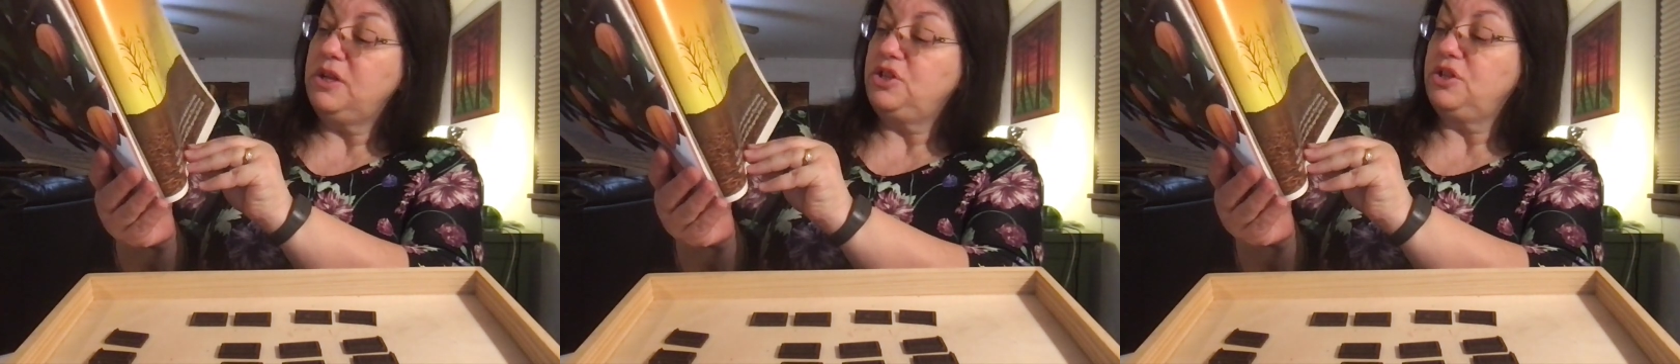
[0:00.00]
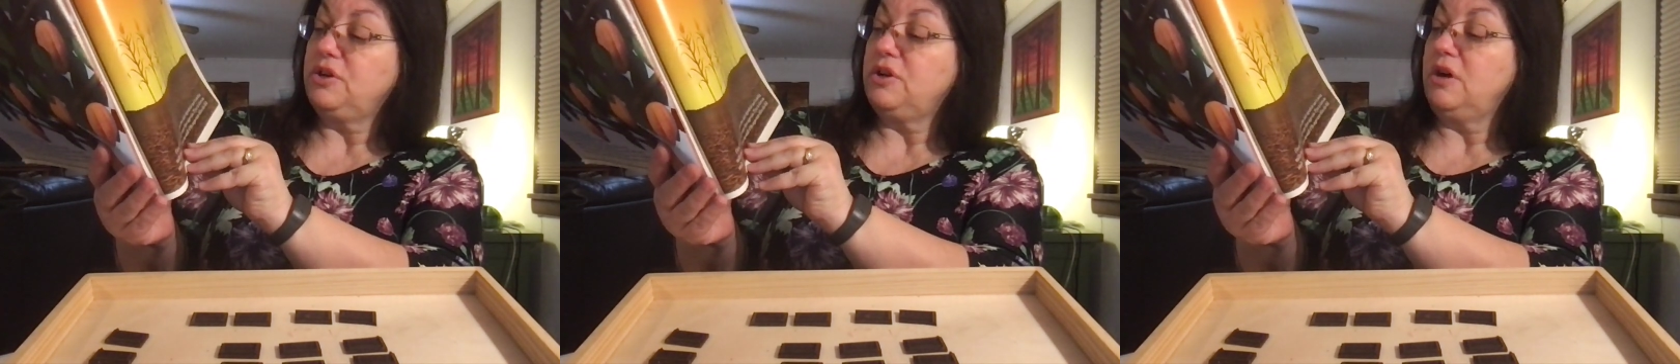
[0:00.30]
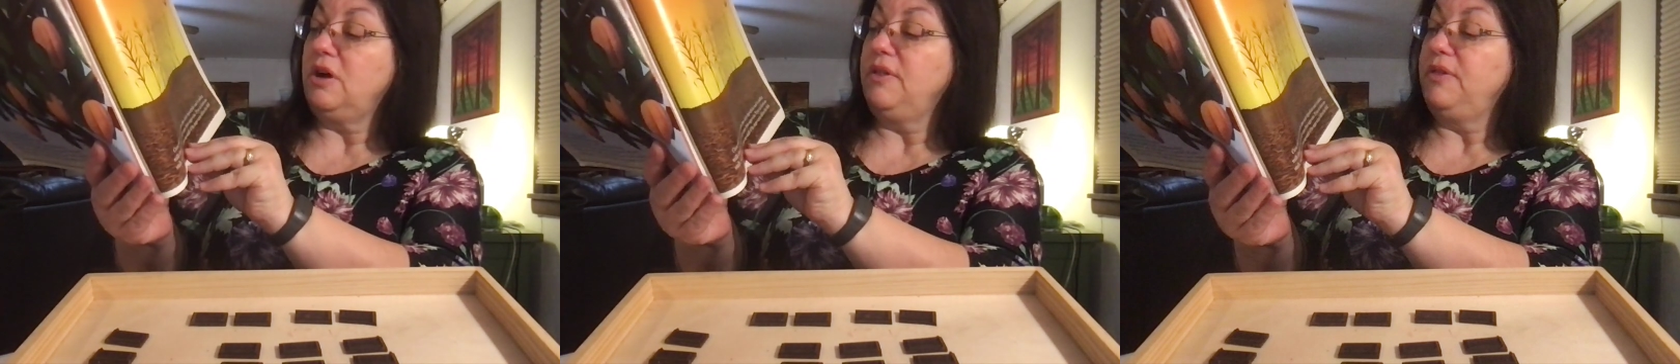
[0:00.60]
and sugar
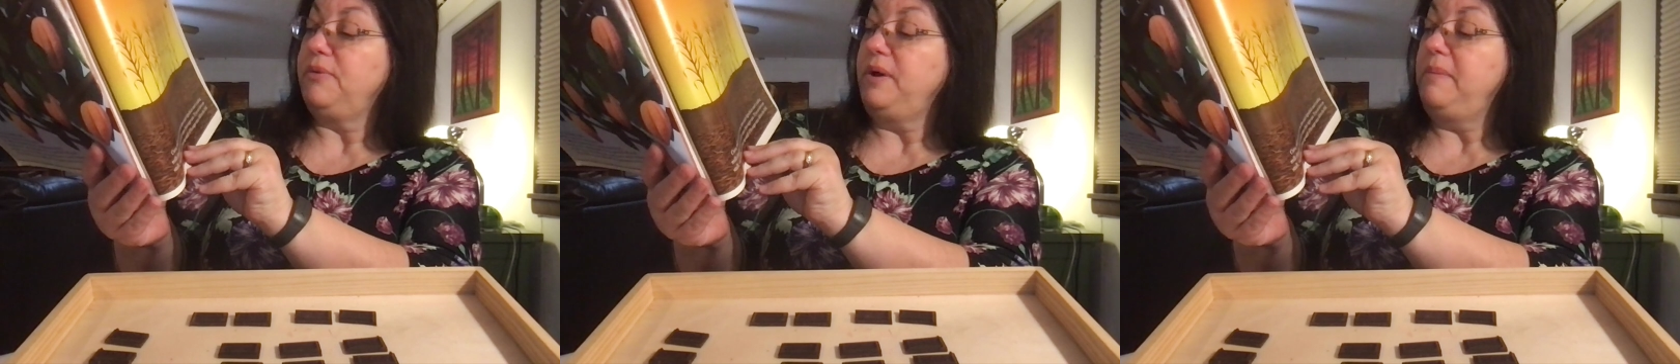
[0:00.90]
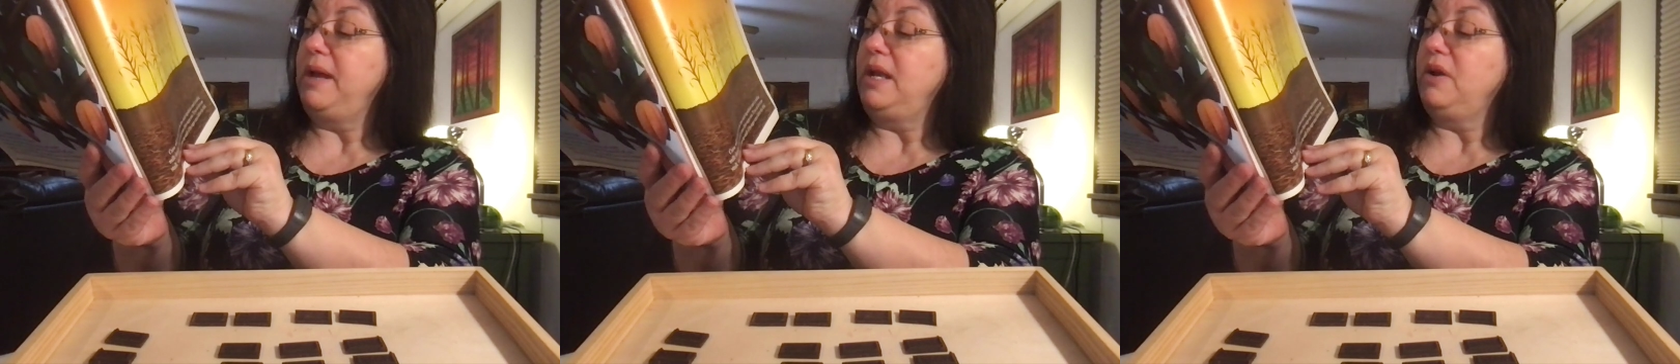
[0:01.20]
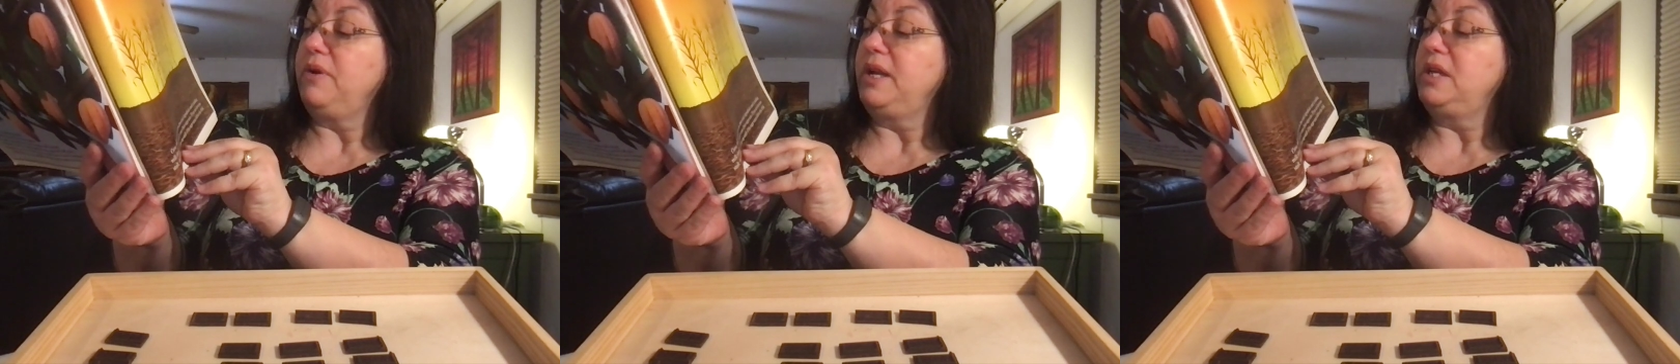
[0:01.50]
are the 3 main
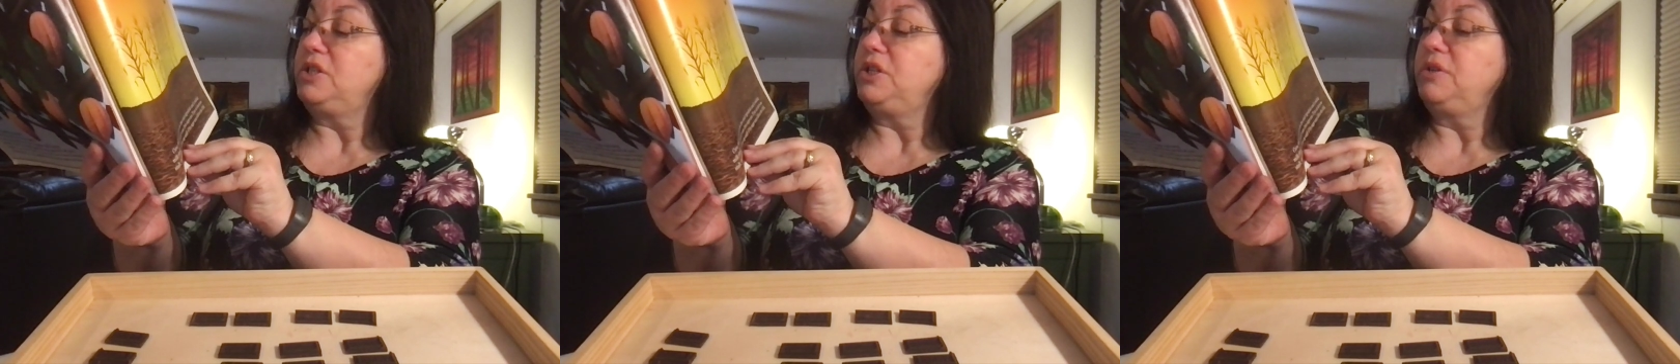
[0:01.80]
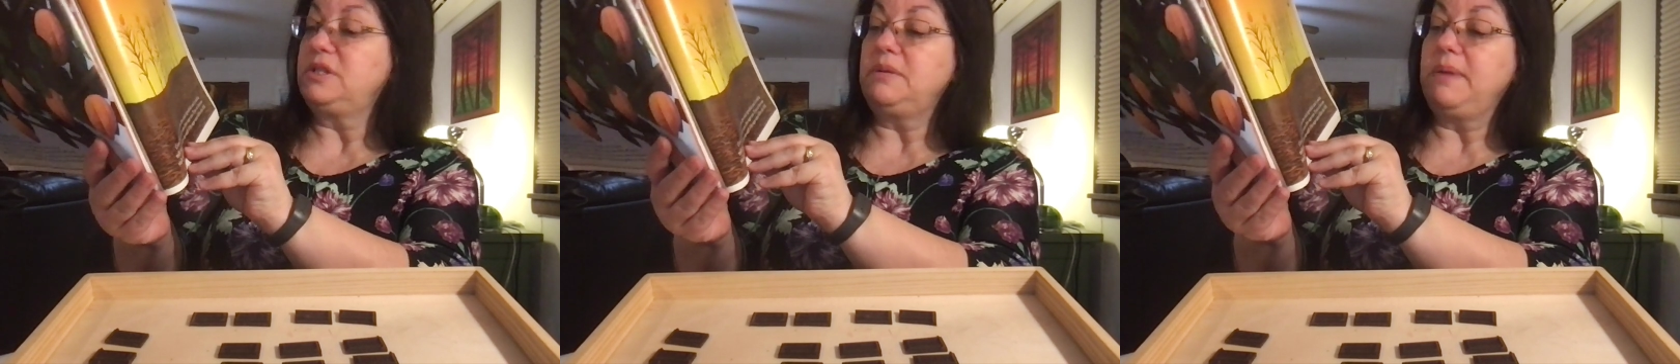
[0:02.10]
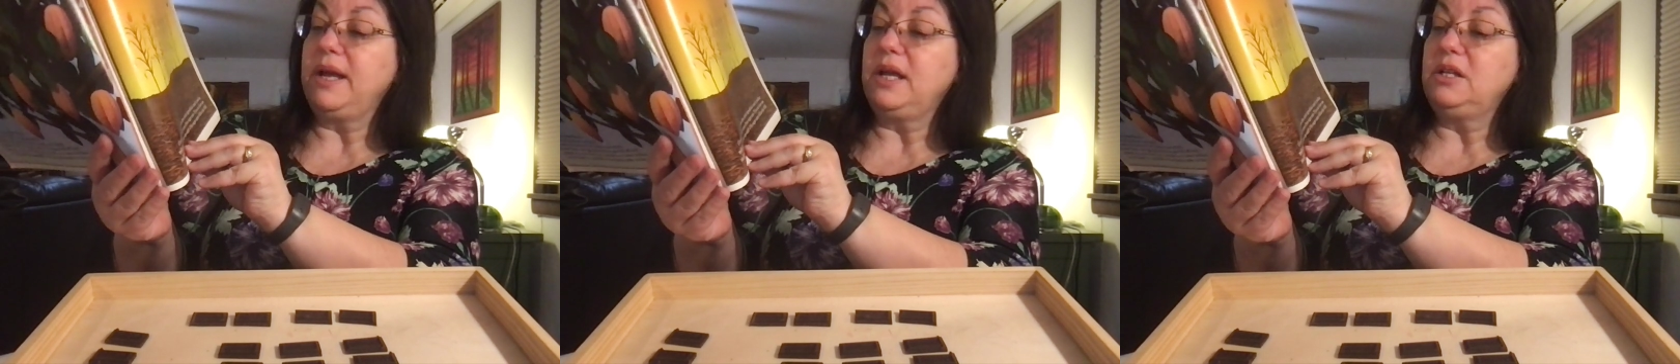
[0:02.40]
ingredients used in
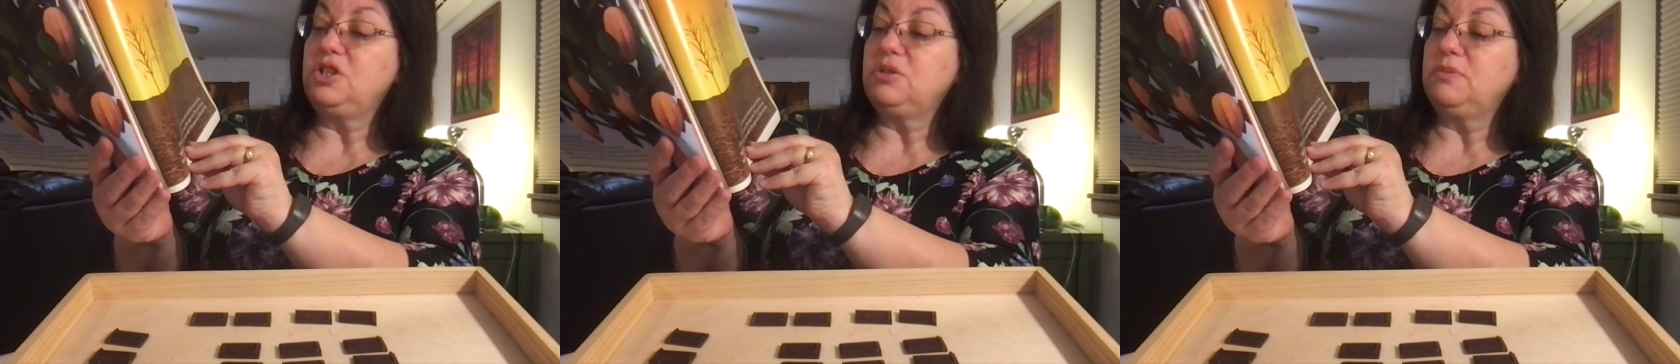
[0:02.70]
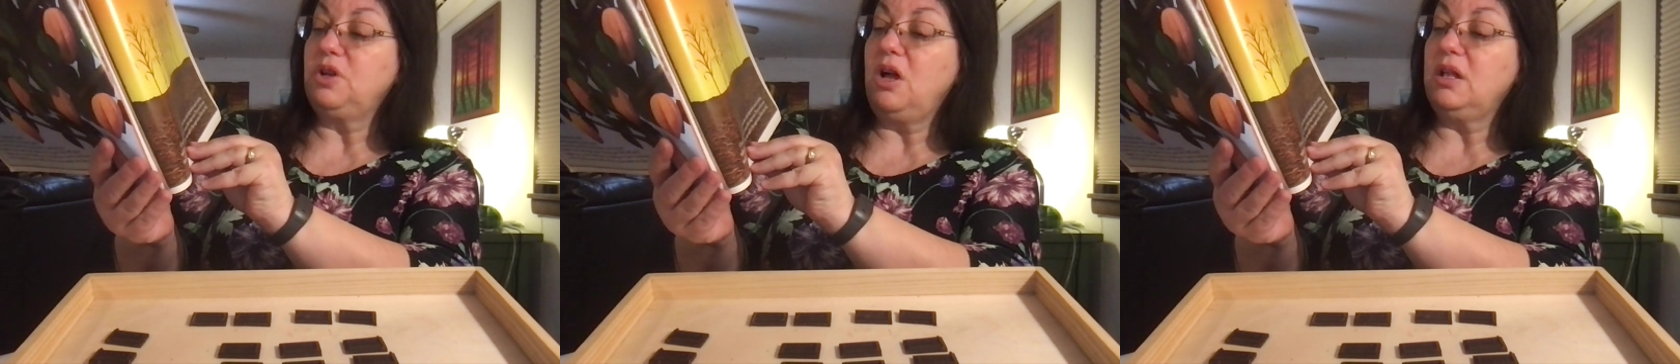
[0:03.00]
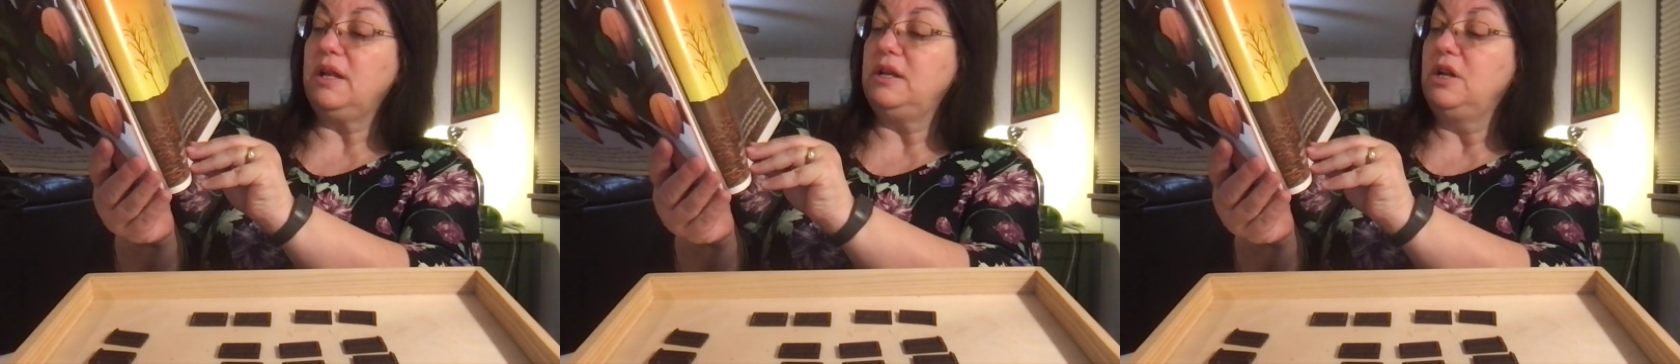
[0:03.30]
making
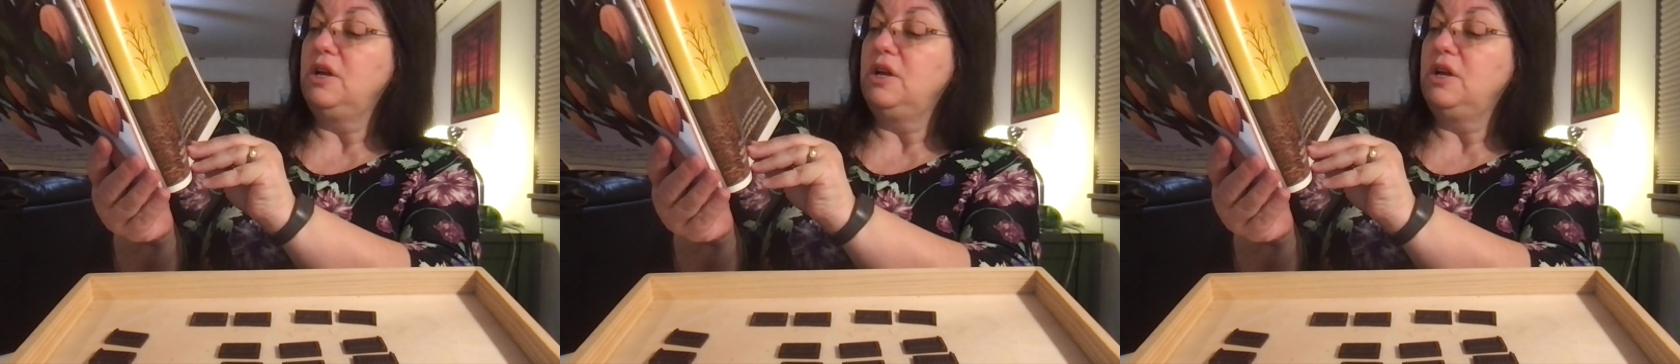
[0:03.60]
chocolate.